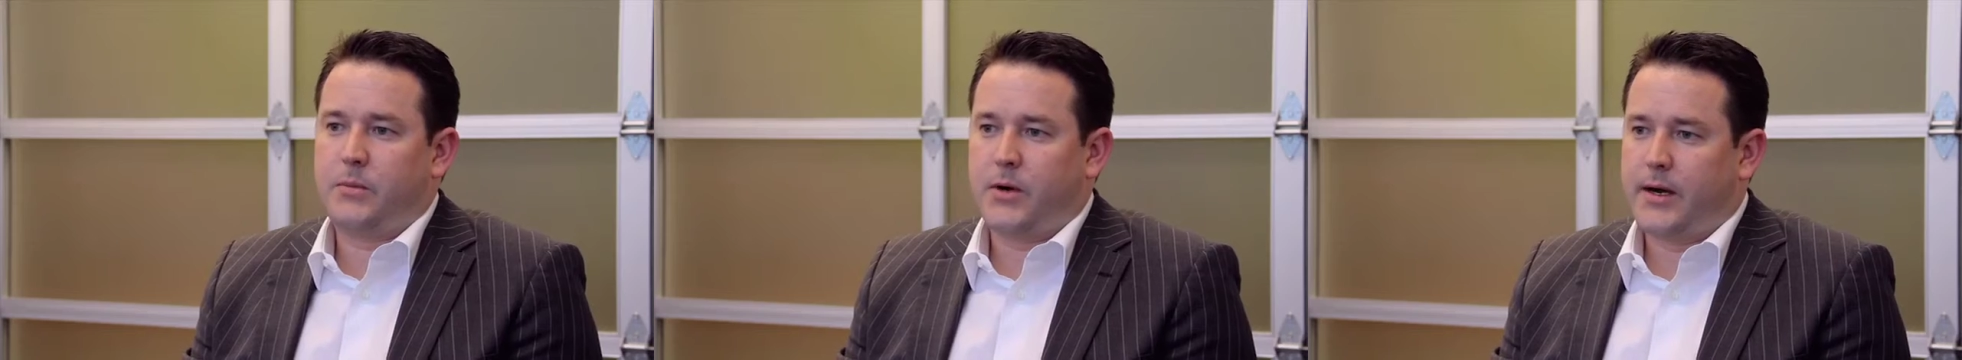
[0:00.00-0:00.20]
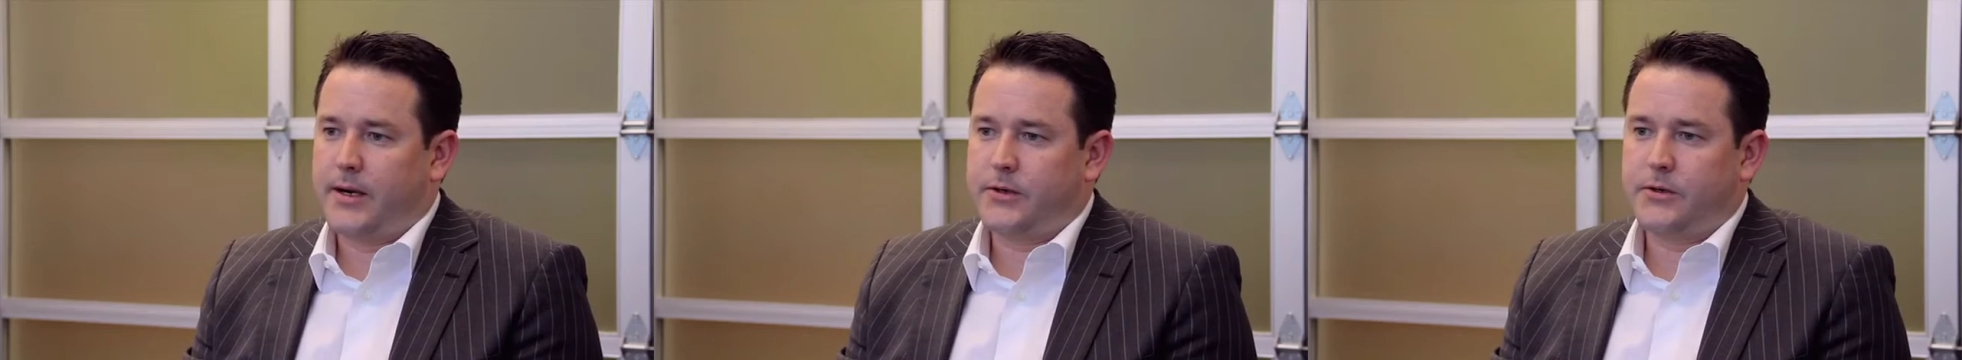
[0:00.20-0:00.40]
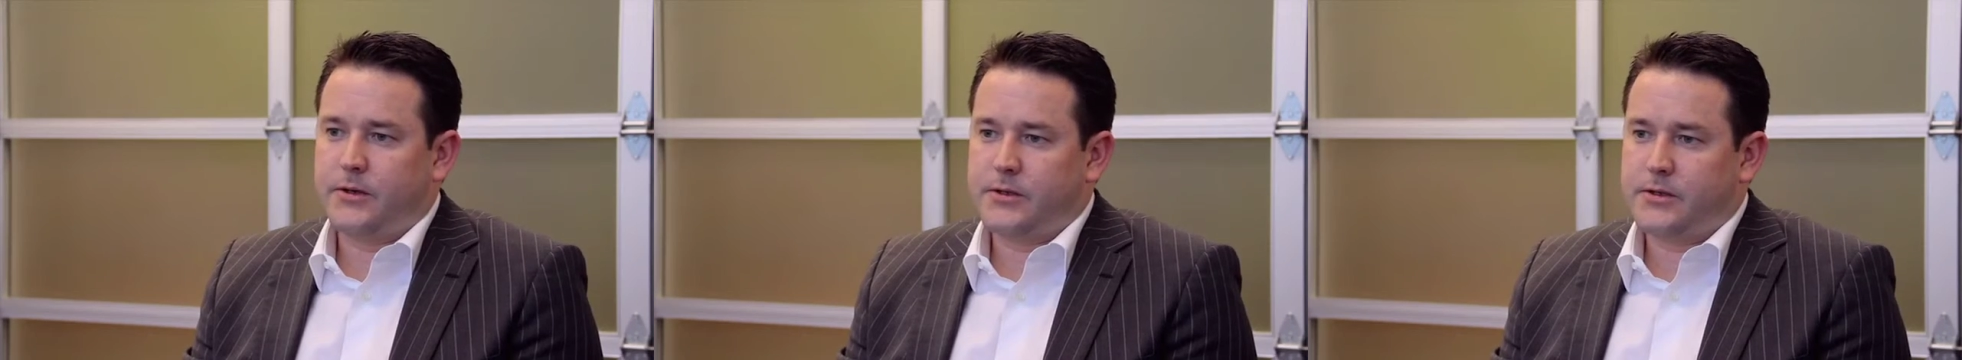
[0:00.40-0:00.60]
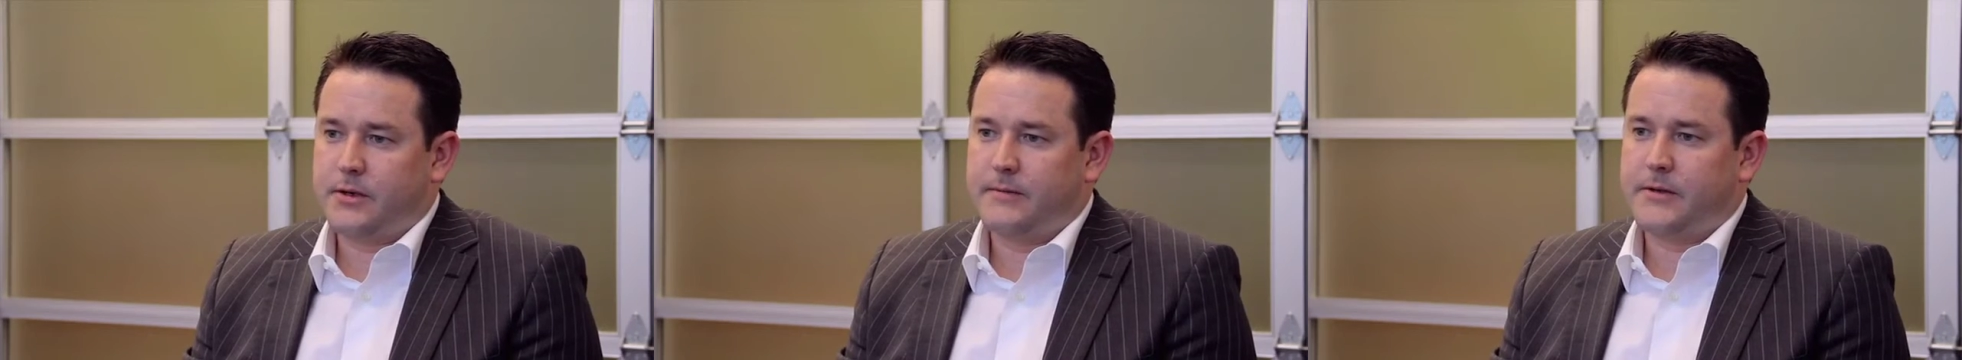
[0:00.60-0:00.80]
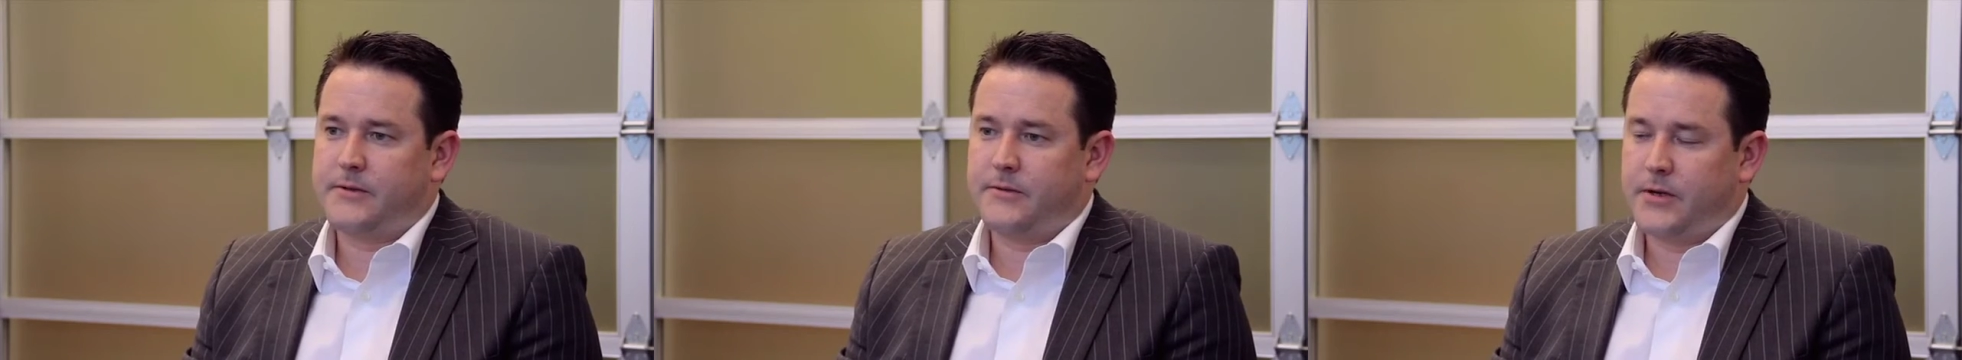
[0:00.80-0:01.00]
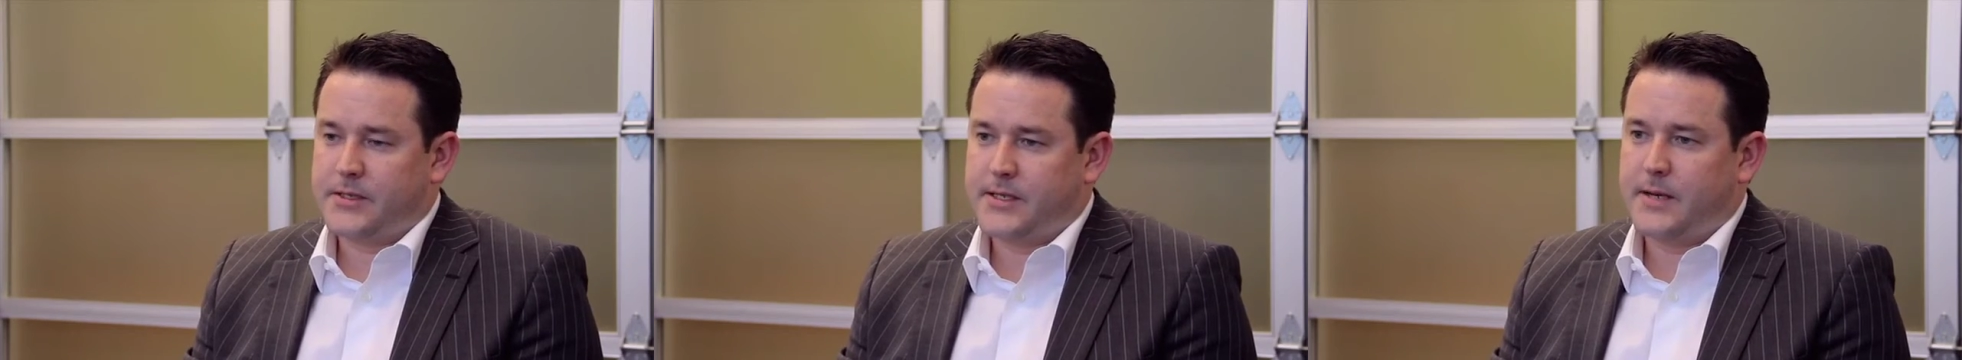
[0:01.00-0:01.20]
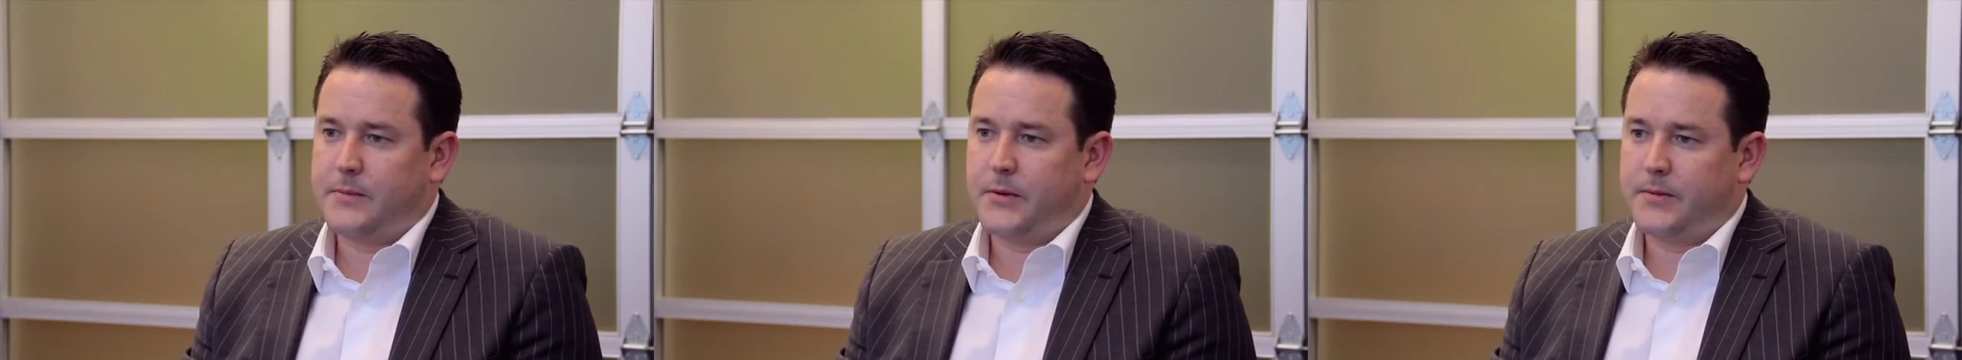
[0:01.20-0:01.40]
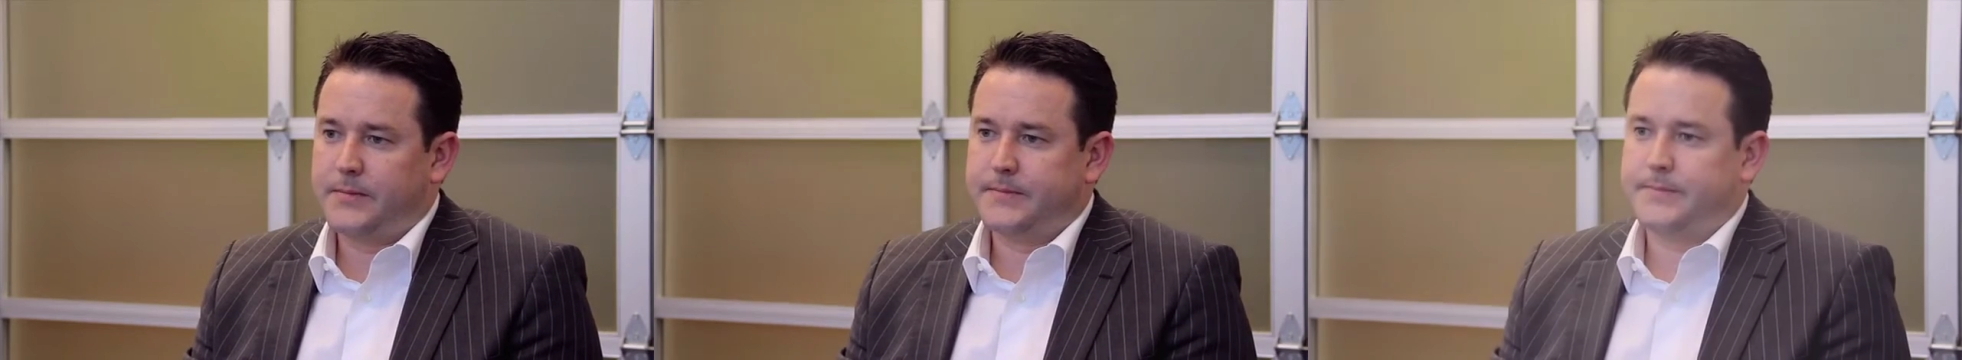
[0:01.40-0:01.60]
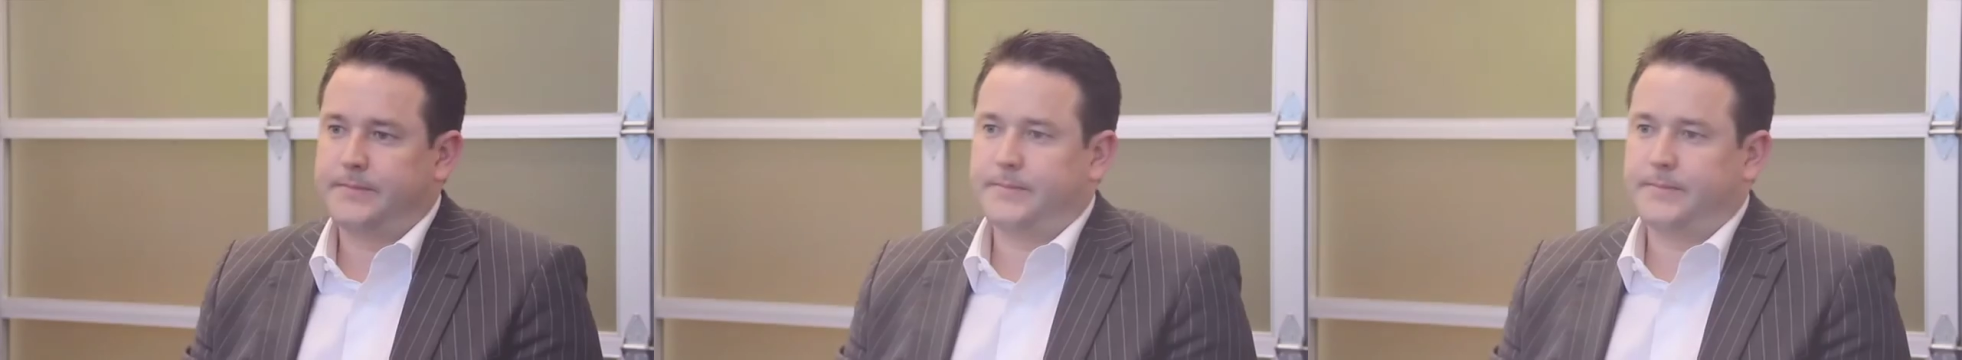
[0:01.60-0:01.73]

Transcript: a product or a service, for example.